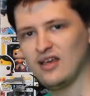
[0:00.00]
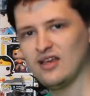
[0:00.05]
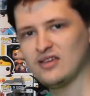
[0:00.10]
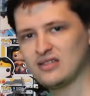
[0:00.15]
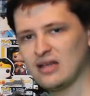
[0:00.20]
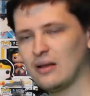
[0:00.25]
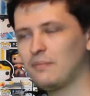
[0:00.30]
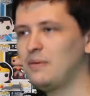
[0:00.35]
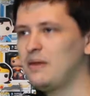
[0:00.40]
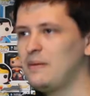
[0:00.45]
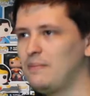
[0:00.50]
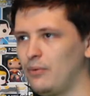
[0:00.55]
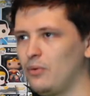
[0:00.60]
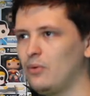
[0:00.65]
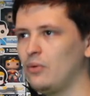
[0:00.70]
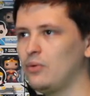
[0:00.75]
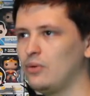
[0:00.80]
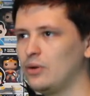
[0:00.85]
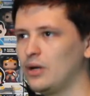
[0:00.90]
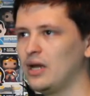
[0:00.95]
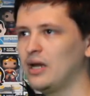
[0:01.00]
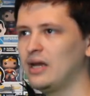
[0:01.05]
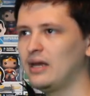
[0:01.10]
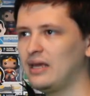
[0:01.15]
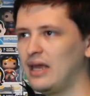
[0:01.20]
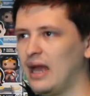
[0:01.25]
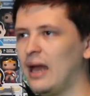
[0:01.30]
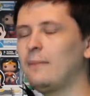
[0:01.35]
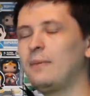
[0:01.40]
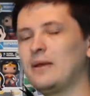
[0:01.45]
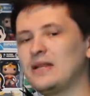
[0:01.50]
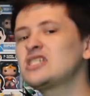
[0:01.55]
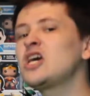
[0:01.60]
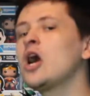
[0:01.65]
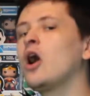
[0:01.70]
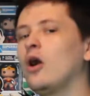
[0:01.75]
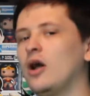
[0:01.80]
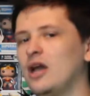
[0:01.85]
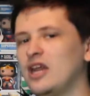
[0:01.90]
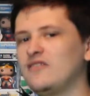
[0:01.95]
Some people get a bit
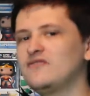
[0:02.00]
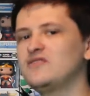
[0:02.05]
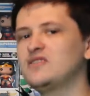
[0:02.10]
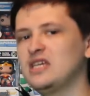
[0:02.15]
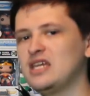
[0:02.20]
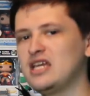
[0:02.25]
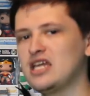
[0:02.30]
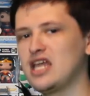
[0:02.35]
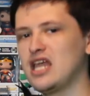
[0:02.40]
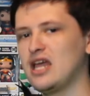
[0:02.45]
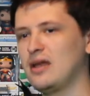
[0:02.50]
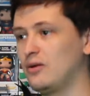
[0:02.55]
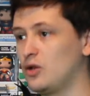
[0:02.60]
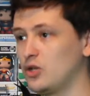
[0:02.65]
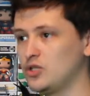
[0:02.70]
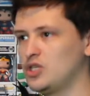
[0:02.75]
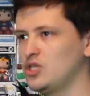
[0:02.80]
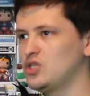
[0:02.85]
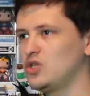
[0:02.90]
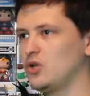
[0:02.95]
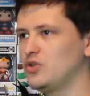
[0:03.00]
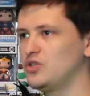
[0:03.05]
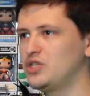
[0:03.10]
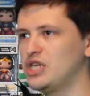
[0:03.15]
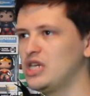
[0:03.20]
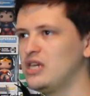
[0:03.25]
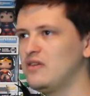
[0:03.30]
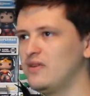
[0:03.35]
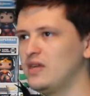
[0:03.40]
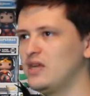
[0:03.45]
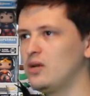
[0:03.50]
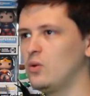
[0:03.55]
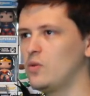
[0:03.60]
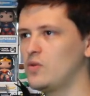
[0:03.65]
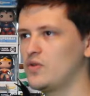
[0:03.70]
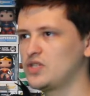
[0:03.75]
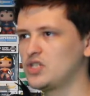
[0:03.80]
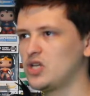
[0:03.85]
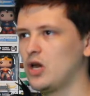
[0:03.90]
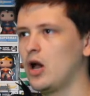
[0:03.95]
tired of seeing it because it's on TV all
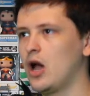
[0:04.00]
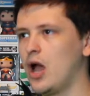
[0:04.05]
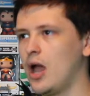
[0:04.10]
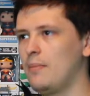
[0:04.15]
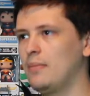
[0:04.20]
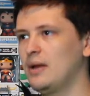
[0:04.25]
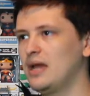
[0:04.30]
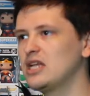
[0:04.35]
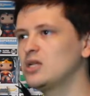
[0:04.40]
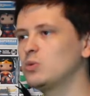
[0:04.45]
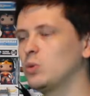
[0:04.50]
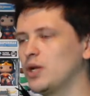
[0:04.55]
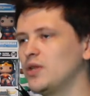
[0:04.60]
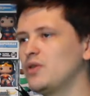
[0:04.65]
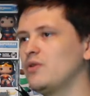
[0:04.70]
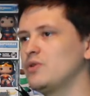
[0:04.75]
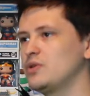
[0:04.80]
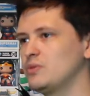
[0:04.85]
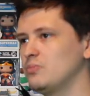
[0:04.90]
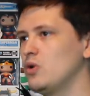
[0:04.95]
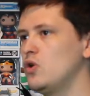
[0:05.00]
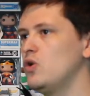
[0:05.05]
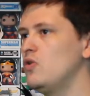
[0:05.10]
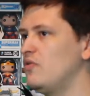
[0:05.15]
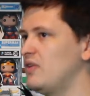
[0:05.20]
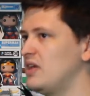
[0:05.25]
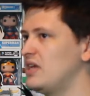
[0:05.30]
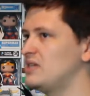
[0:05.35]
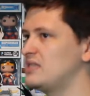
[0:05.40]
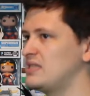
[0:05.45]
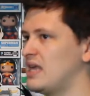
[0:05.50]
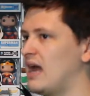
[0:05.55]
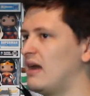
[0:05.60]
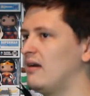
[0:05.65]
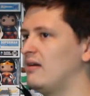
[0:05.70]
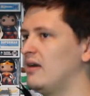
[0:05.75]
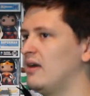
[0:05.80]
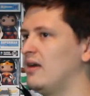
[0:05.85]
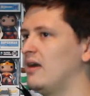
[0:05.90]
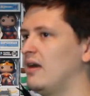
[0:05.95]
the time, but it's one of those movies that,